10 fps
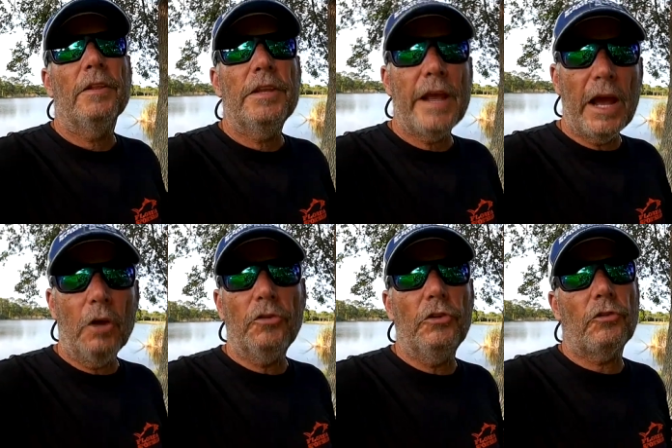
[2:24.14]
The
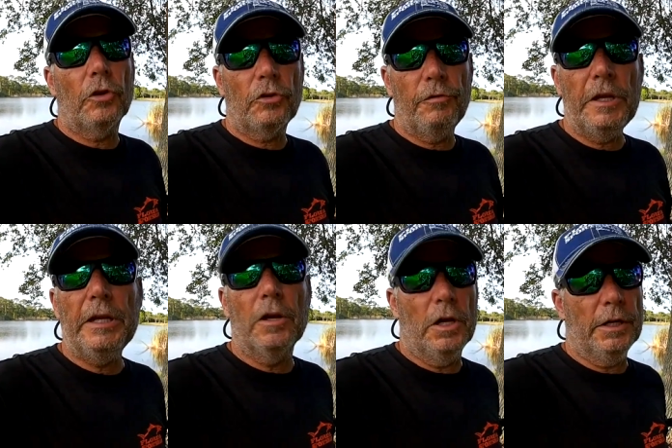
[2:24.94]
algae starts
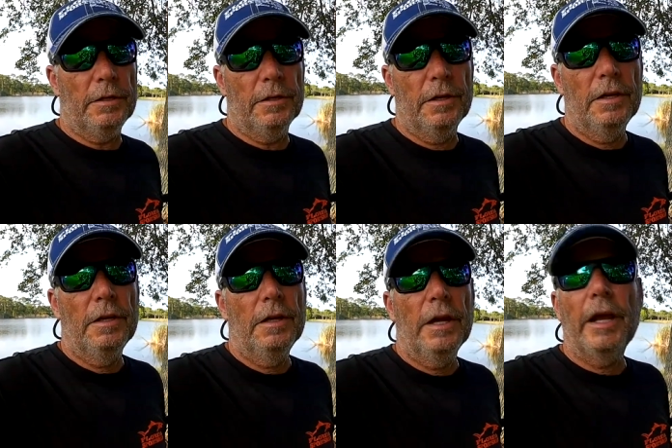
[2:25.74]
feeding on it
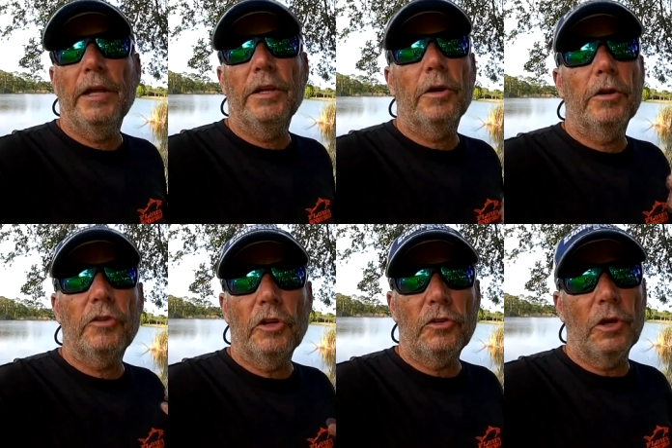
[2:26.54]
and there
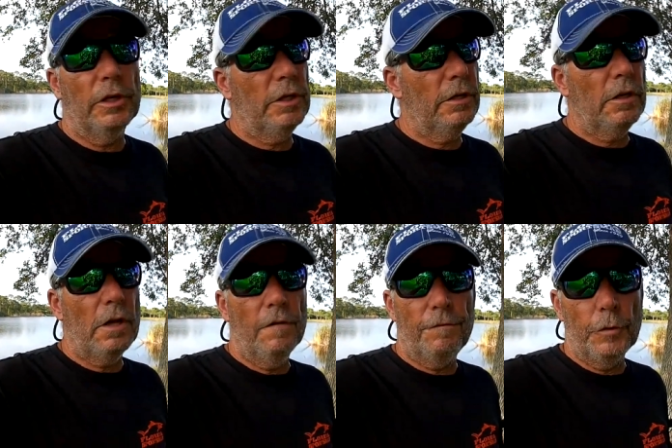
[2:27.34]
is a ton
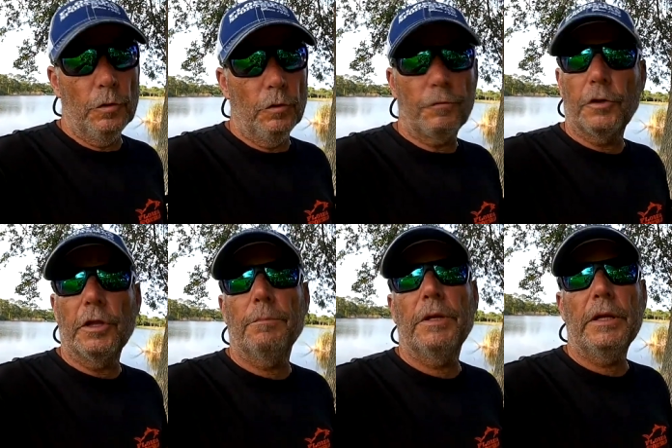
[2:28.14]
of food for
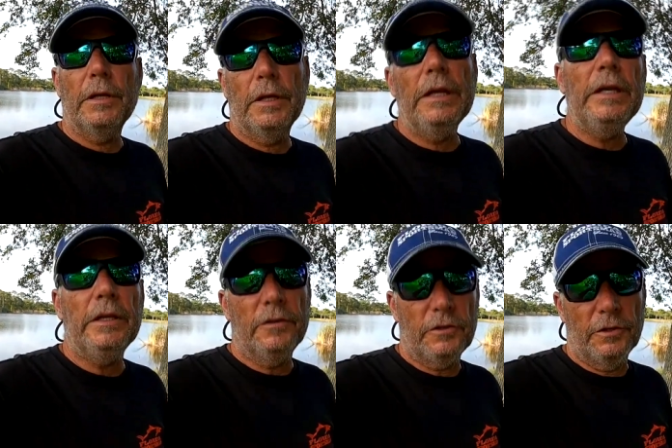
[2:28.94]
them to
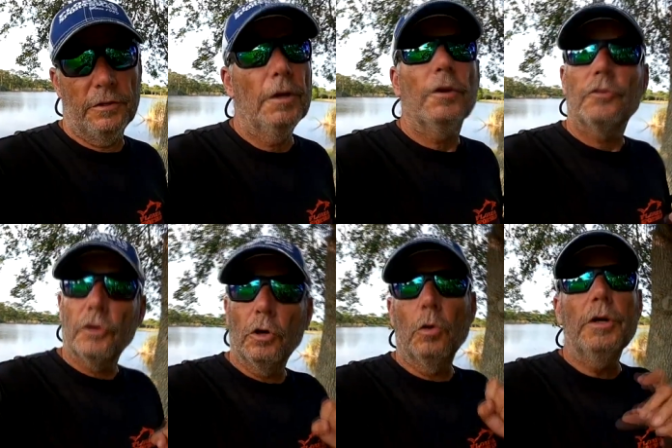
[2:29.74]
eat.
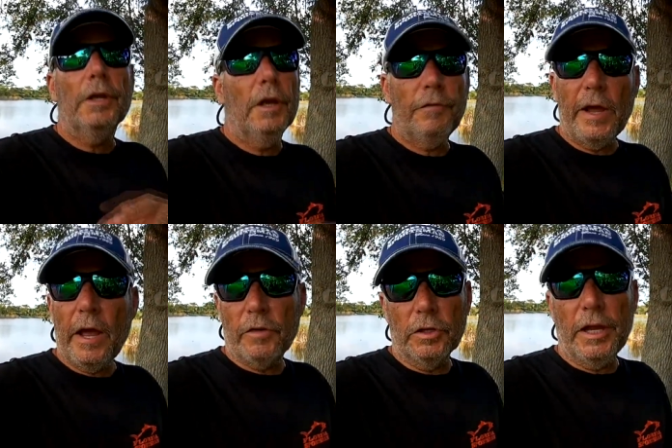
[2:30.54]
So if you
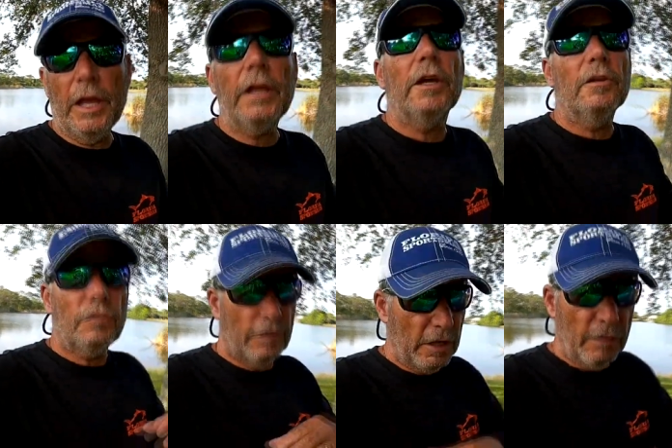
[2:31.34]
have a lake
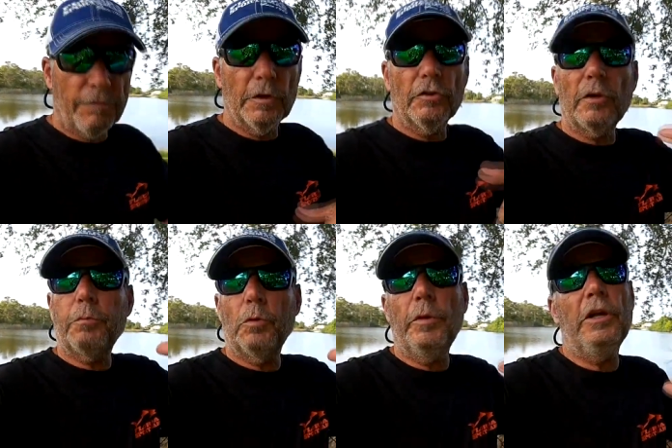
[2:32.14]
it's and it fills
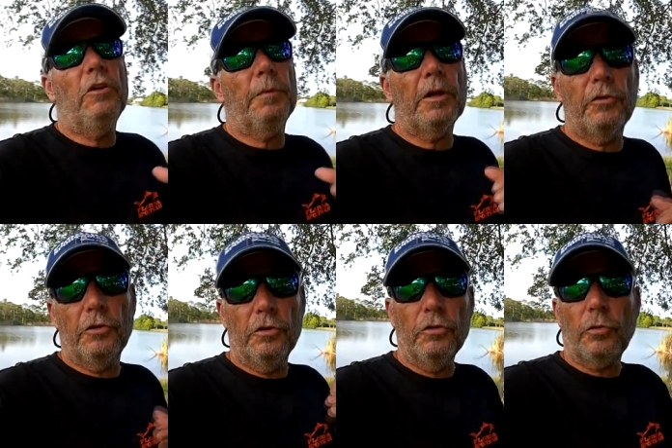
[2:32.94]
up with weeds because
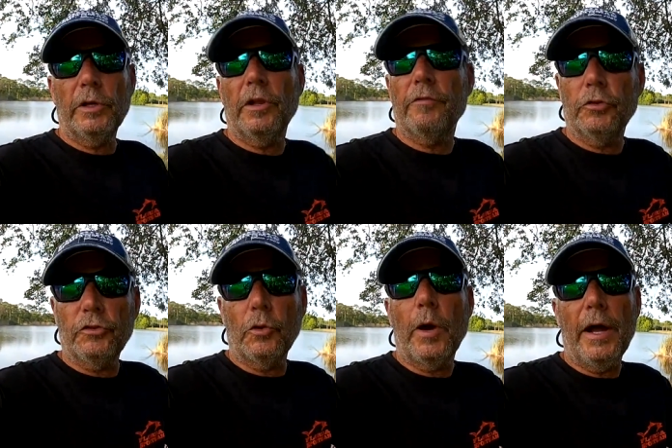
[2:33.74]
your nutrient level is
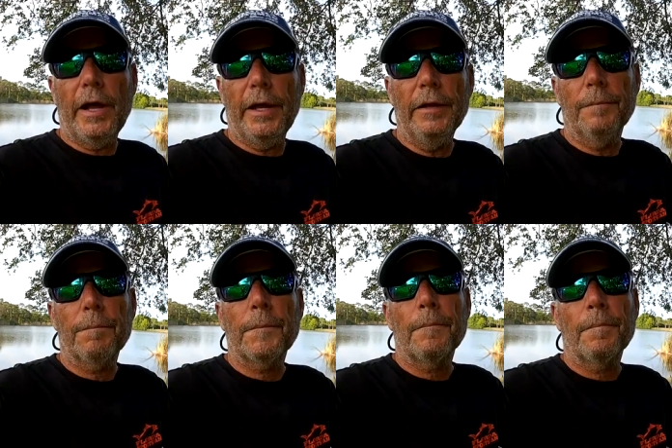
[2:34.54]
so high,
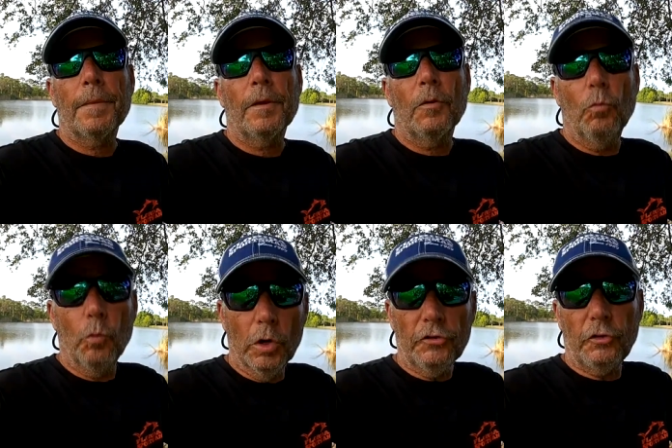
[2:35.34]

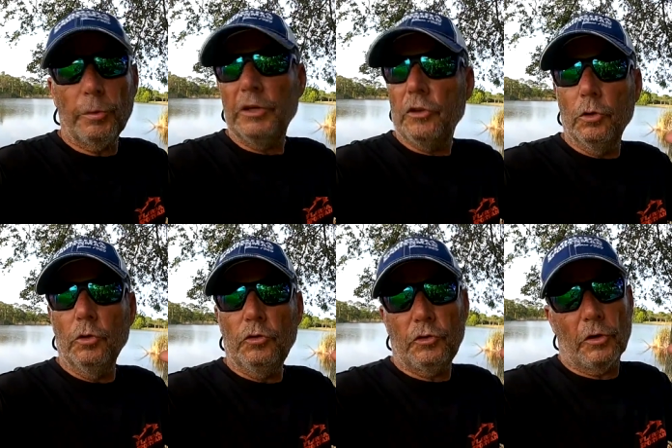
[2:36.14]
once you
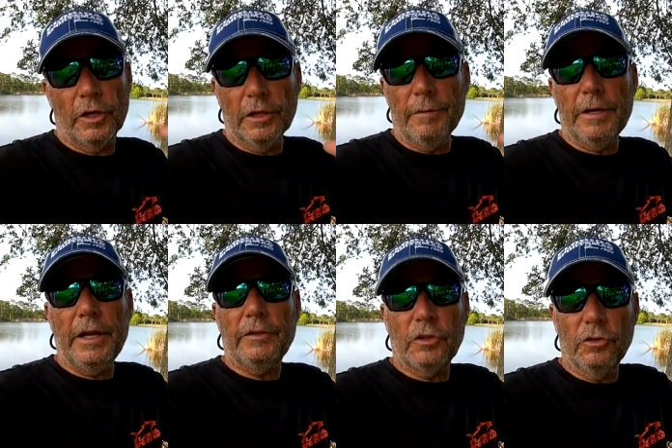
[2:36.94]
reduce or
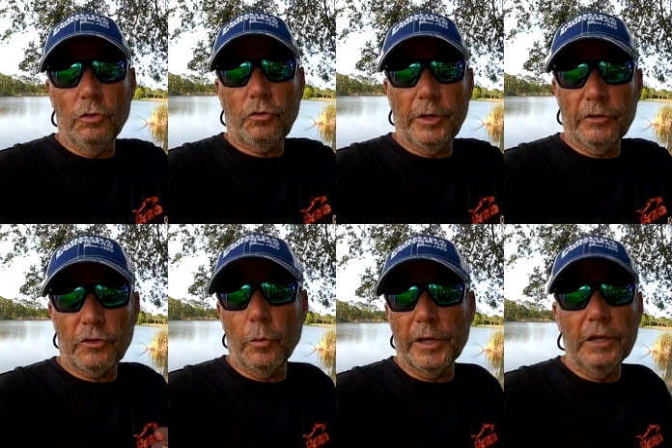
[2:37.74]
eliminate the nutrients
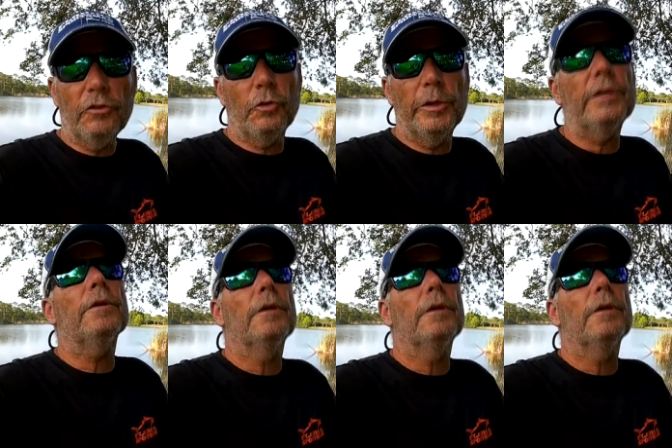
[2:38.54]
going into it,